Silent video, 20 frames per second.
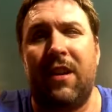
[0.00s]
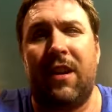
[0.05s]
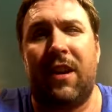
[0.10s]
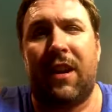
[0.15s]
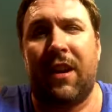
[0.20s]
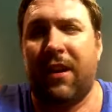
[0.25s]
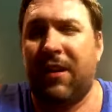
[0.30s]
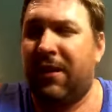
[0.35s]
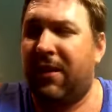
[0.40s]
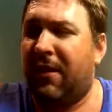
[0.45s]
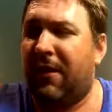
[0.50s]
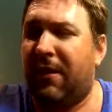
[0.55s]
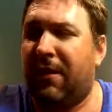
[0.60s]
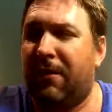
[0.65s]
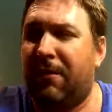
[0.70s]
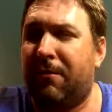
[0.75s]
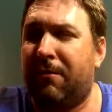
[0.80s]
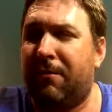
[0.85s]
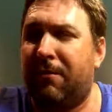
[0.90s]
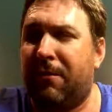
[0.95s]
and uh,
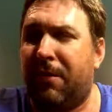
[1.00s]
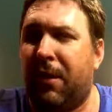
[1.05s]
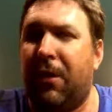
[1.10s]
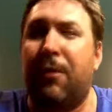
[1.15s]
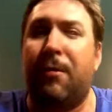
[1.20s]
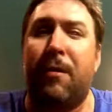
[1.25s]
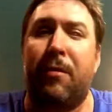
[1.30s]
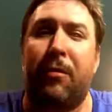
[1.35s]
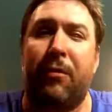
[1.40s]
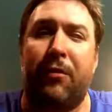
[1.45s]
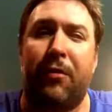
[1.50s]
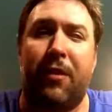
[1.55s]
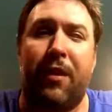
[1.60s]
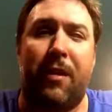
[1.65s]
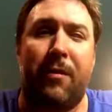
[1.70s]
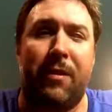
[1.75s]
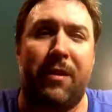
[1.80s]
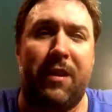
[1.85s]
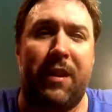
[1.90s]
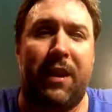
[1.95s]
other people should
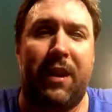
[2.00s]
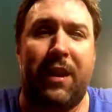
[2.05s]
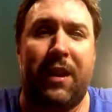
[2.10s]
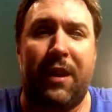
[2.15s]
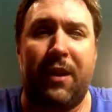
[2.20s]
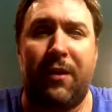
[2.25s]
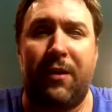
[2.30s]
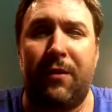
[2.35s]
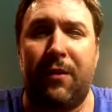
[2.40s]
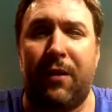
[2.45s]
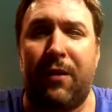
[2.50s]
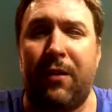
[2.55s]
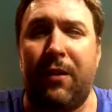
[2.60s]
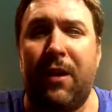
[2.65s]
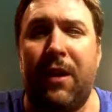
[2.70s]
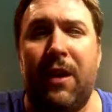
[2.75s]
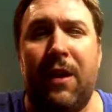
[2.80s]
not be taking care of you.